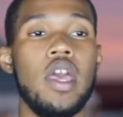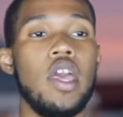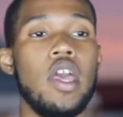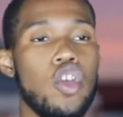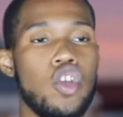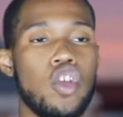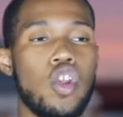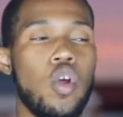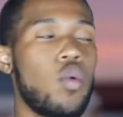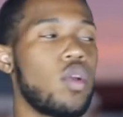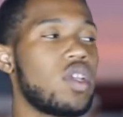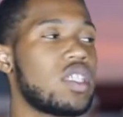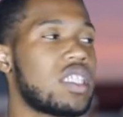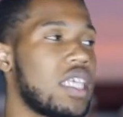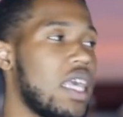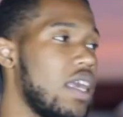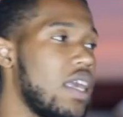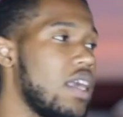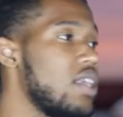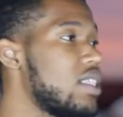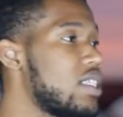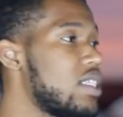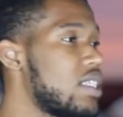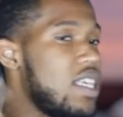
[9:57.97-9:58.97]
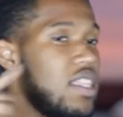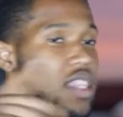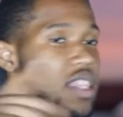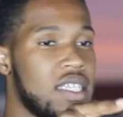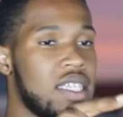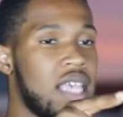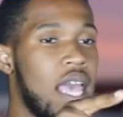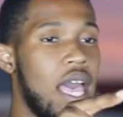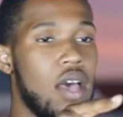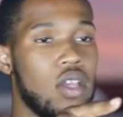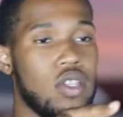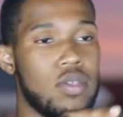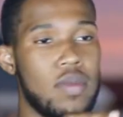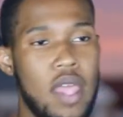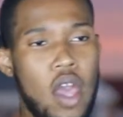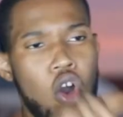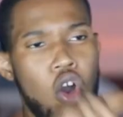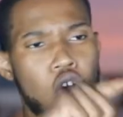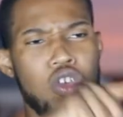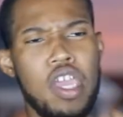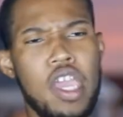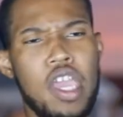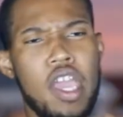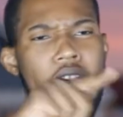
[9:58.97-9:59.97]
You don't want to say, see this house, like,
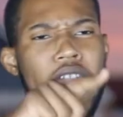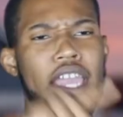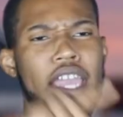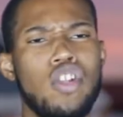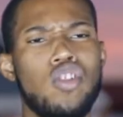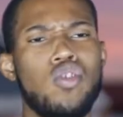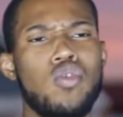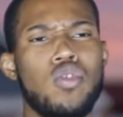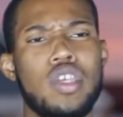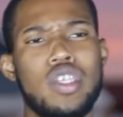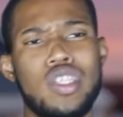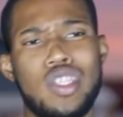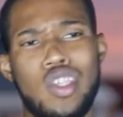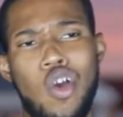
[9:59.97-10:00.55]
oh yeah, I can do this.